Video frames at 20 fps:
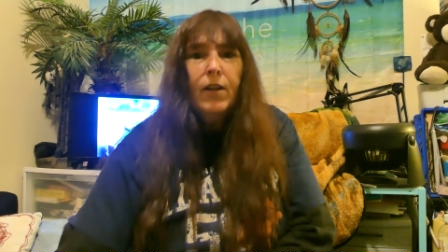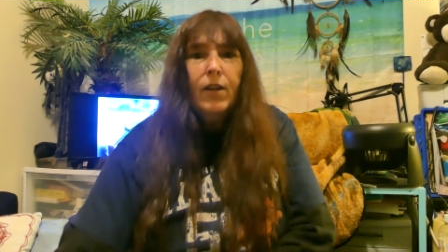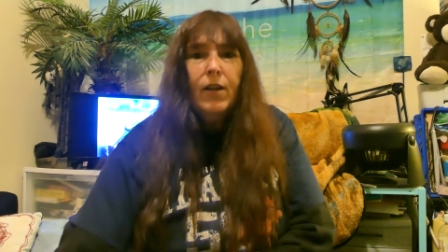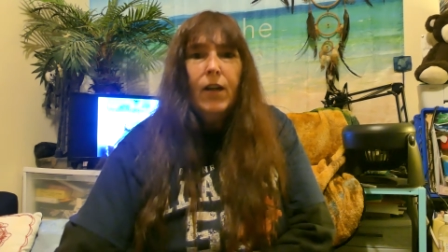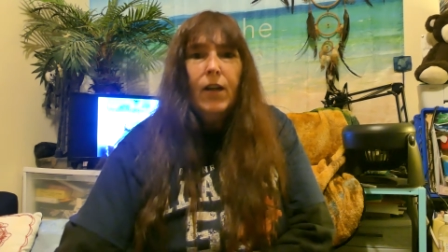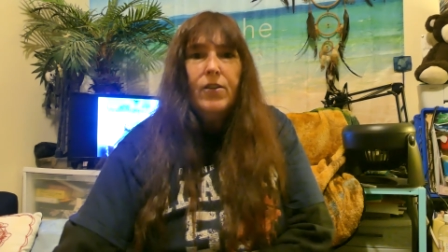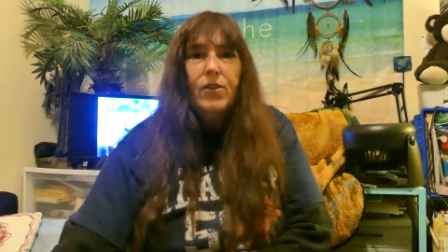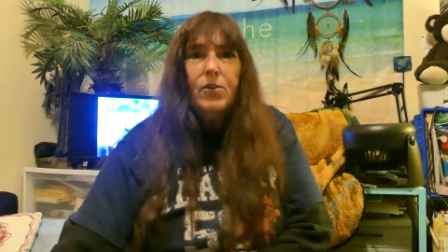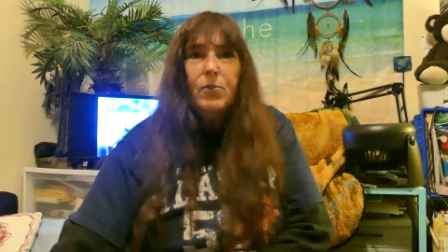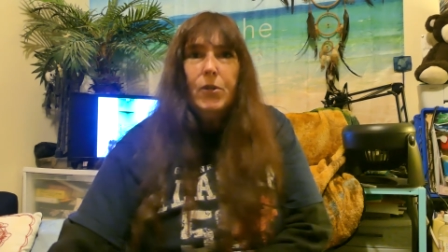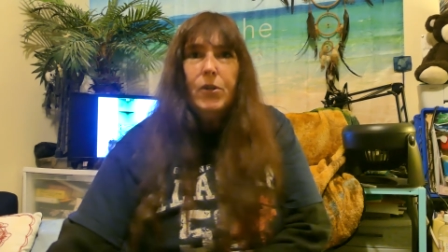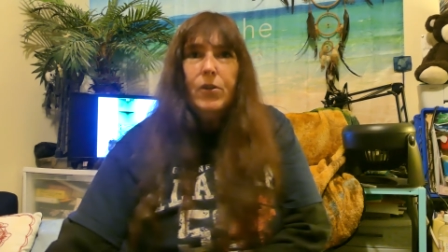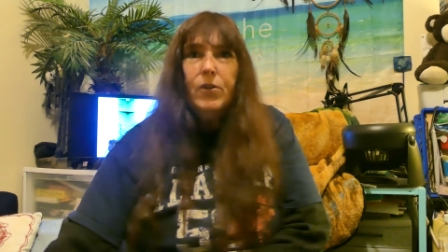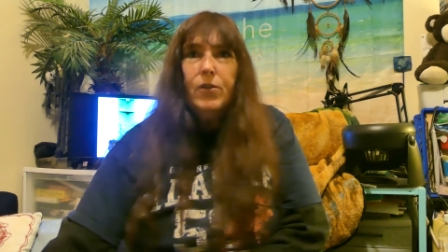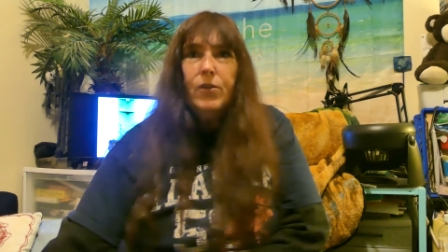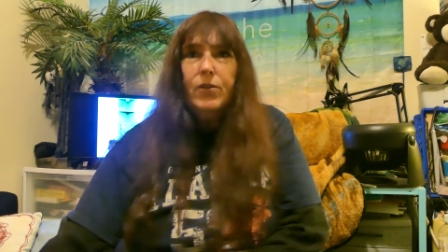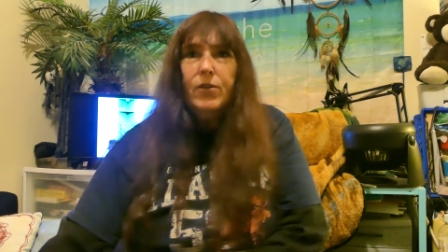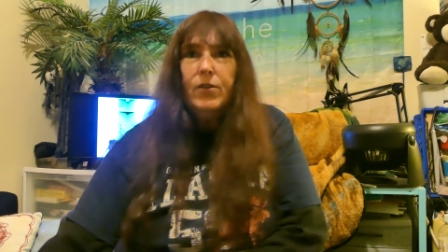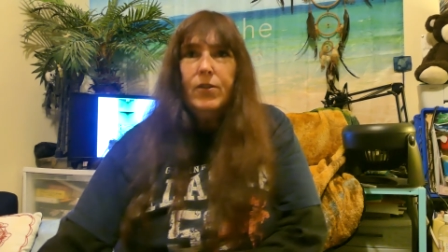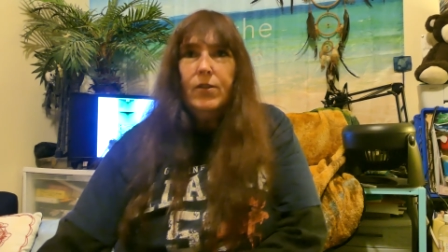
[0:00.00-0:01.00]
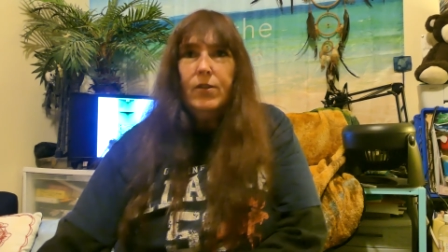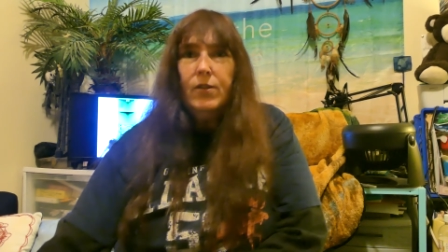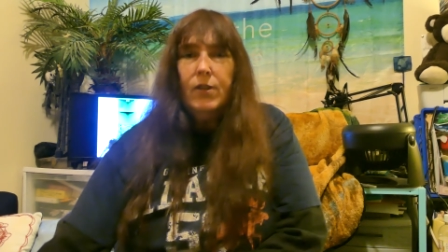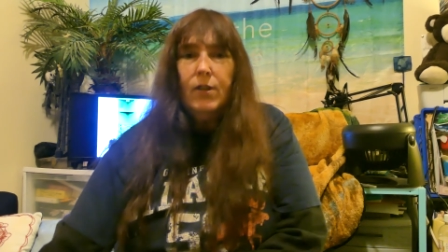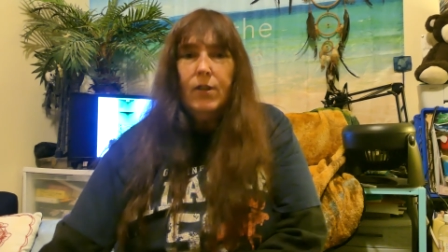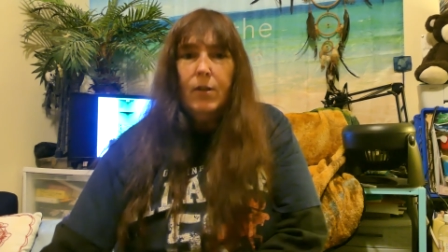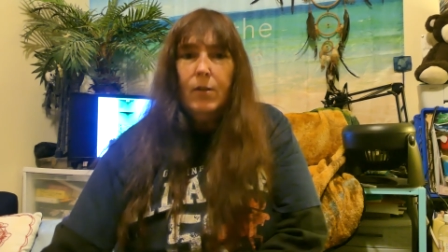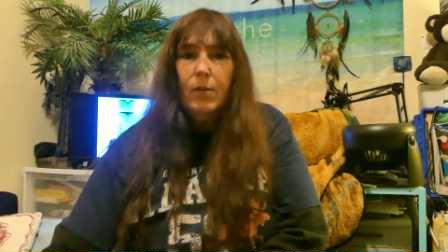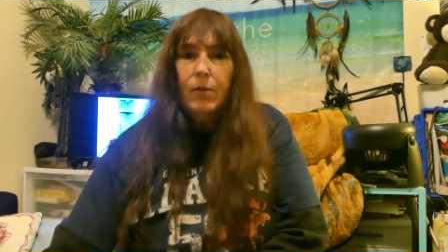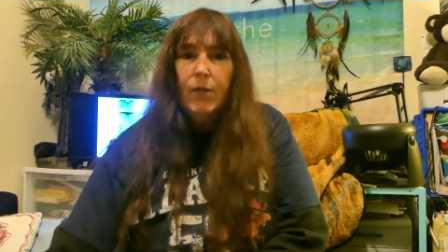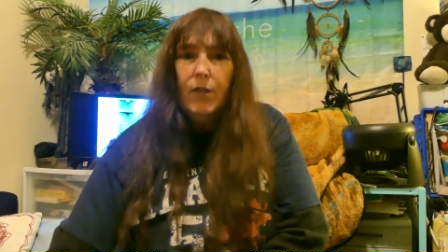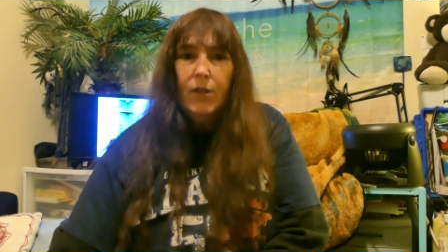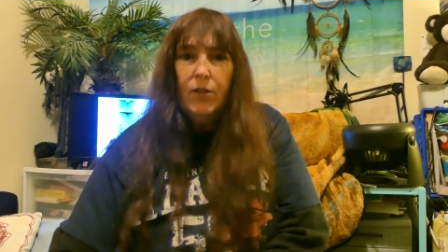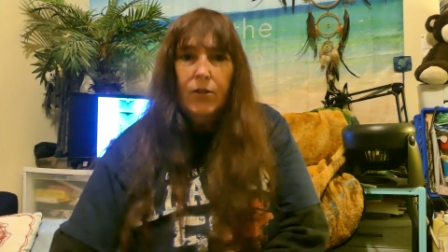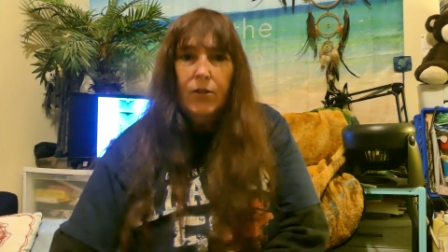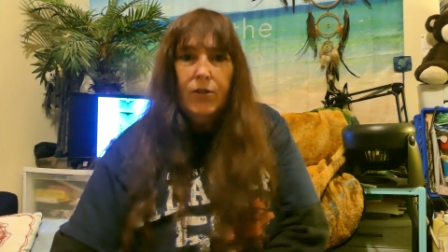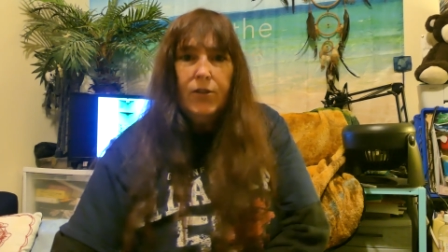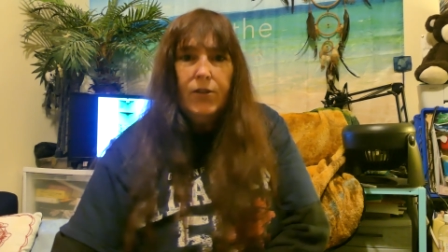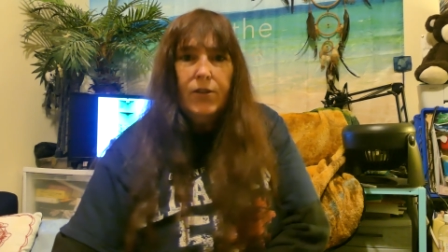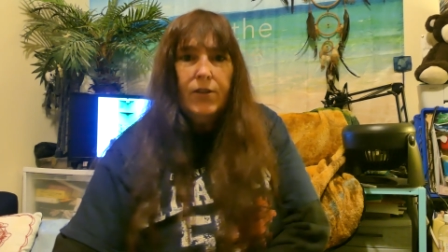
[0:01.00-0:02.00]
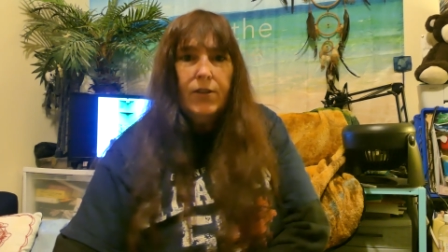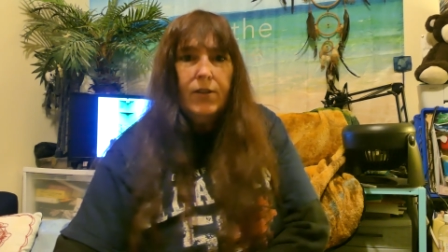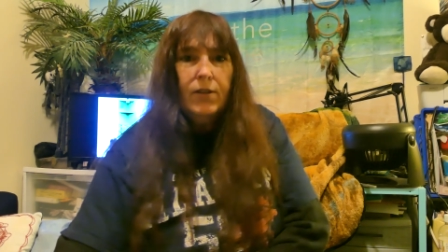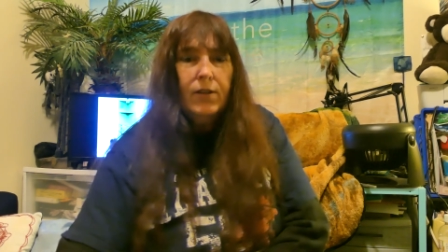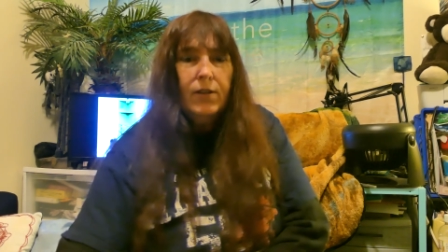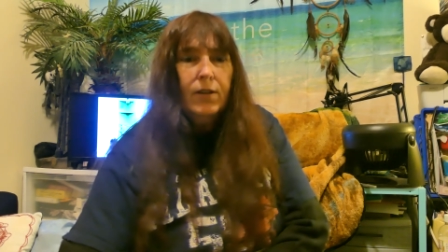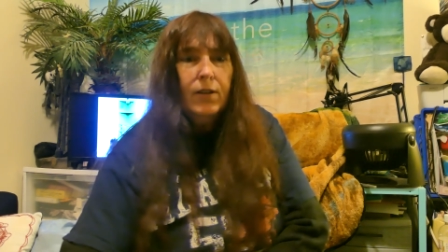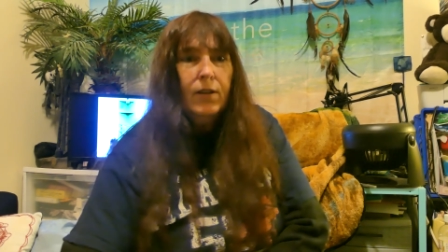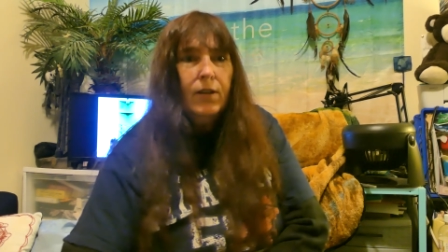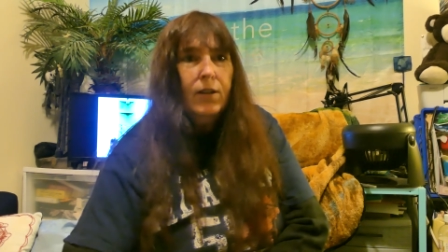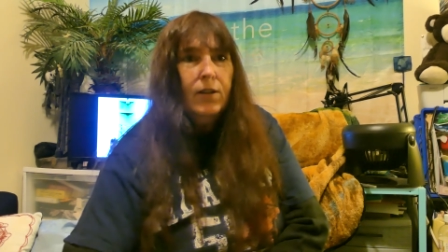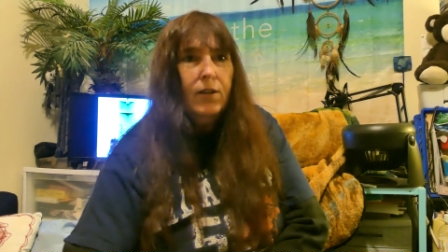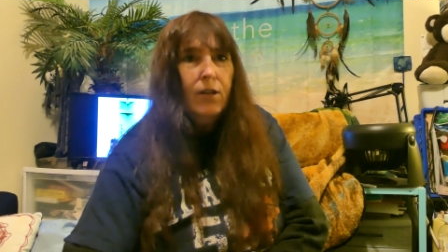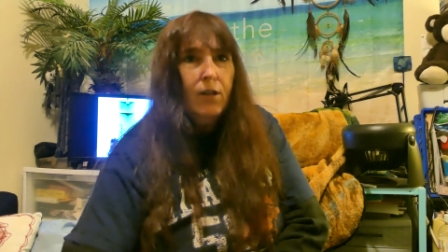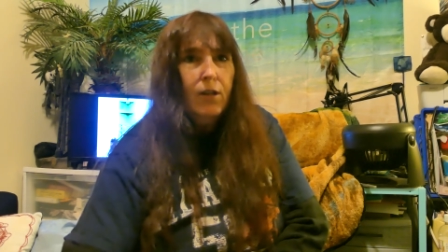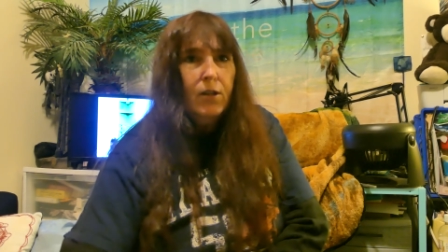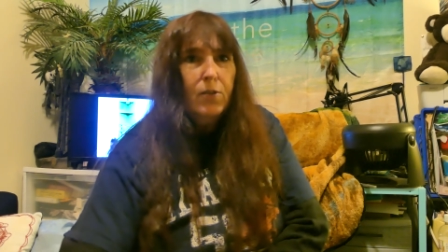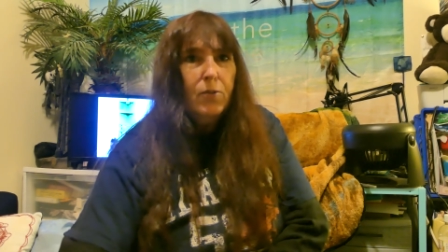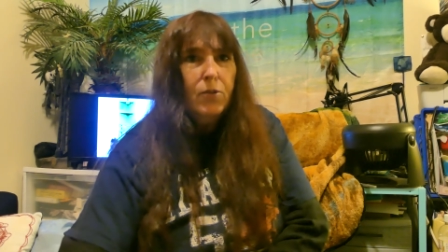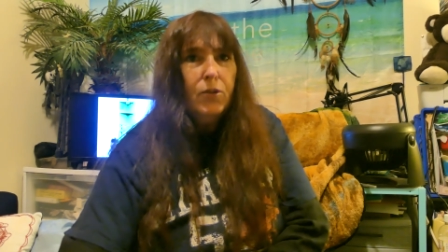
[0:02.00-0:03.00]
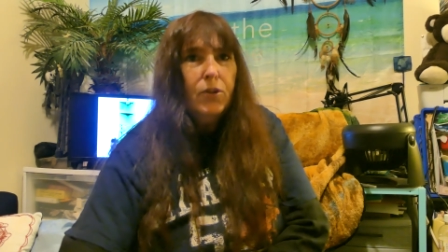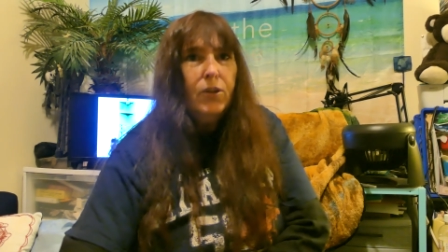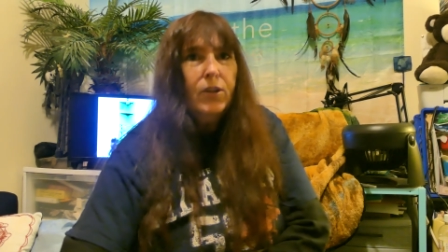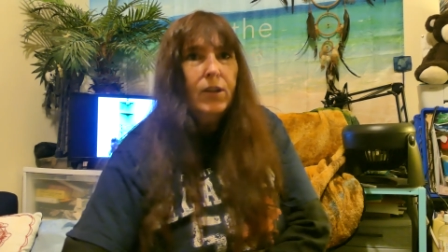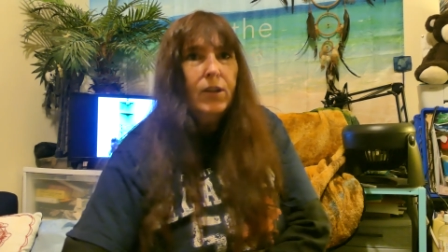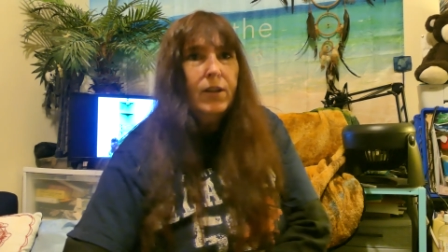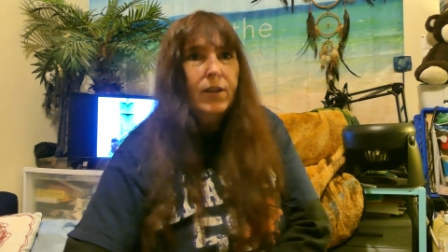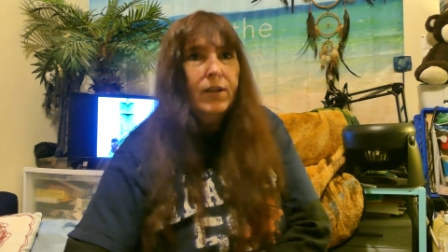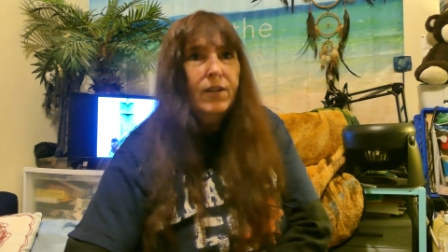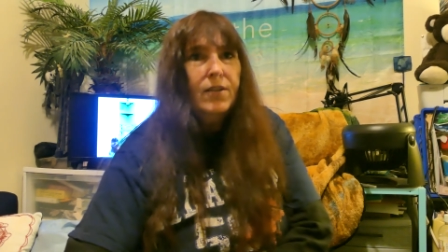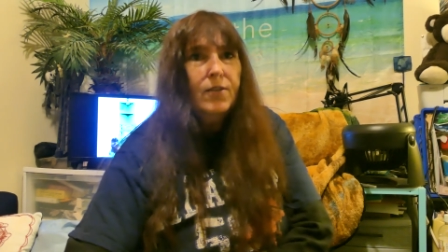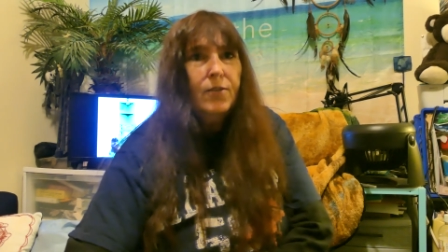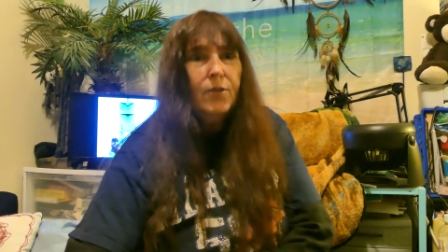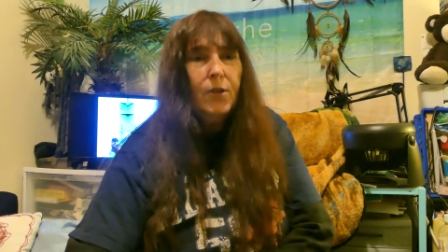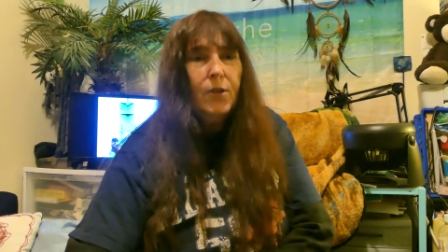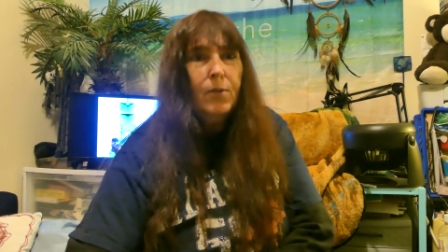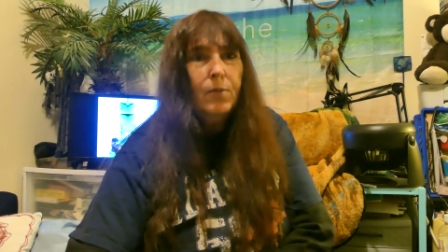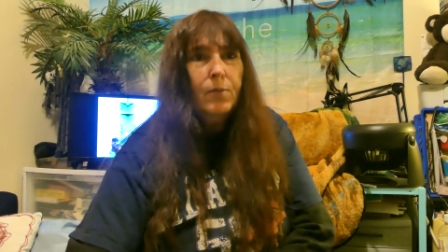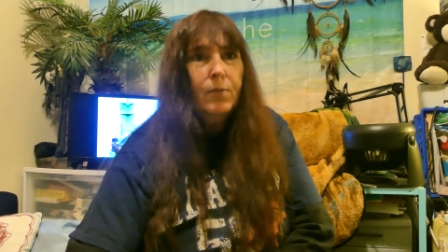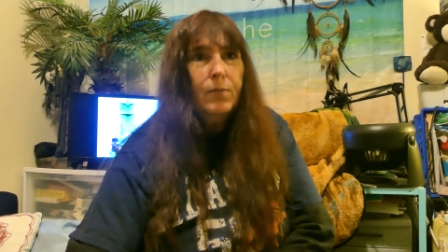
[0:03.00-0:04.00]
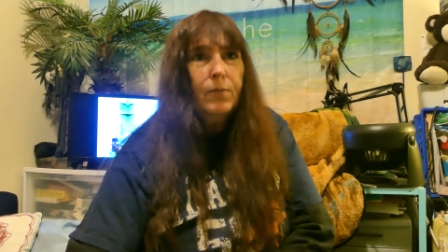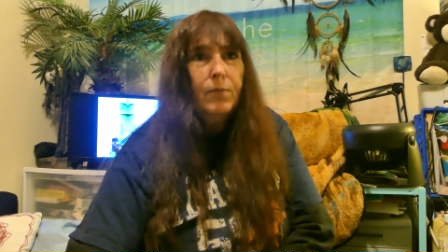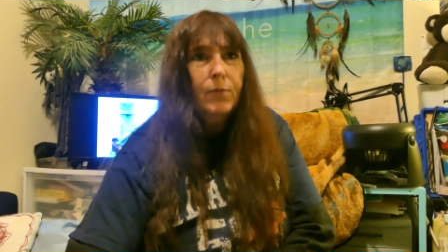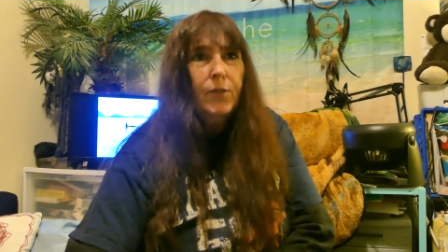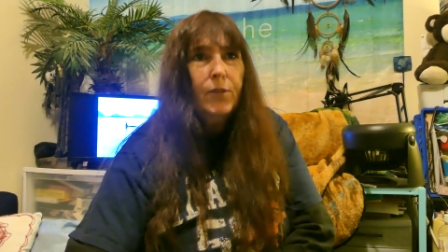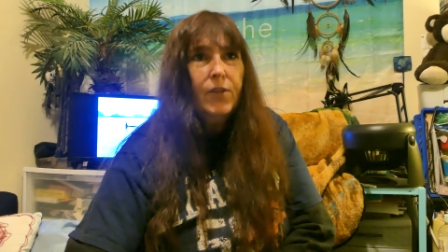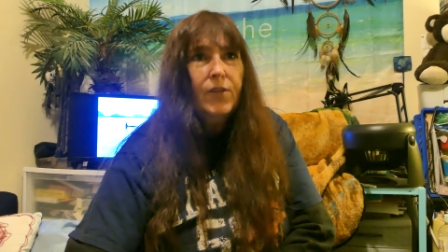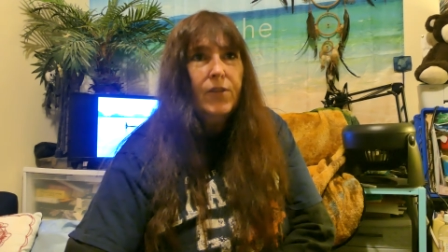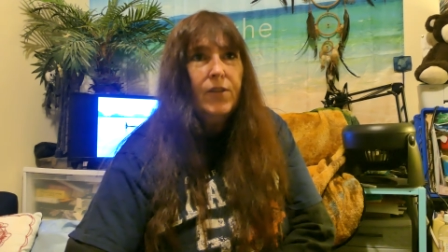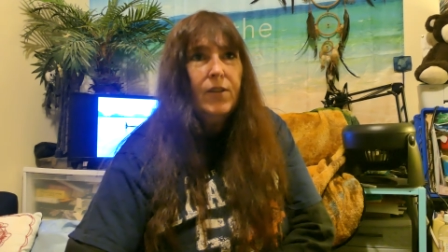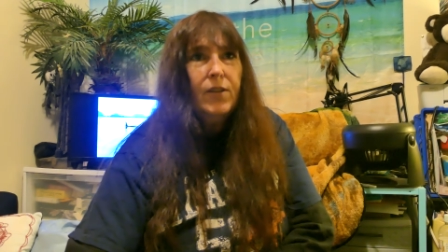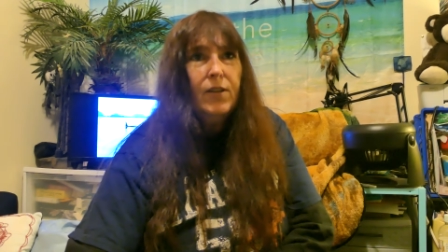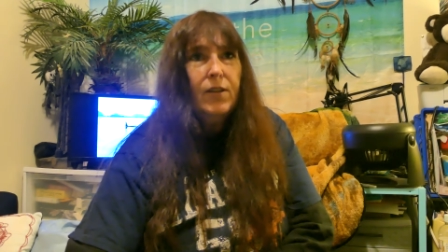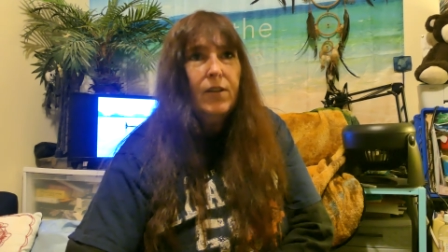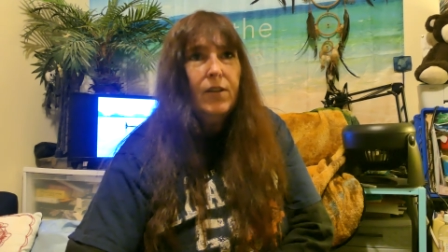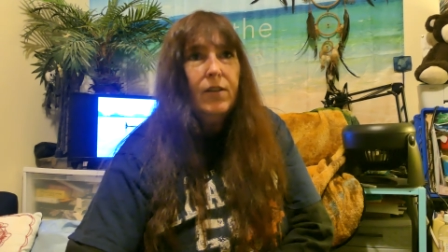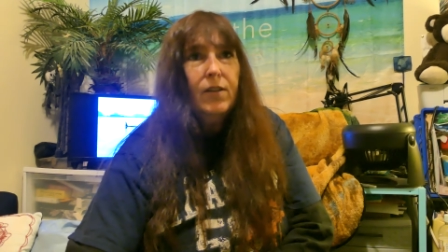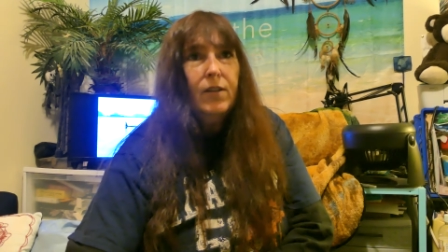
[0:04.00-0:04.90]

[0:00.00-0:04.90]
Actually, one of those uh, eagles at Dollywood is from the Sitka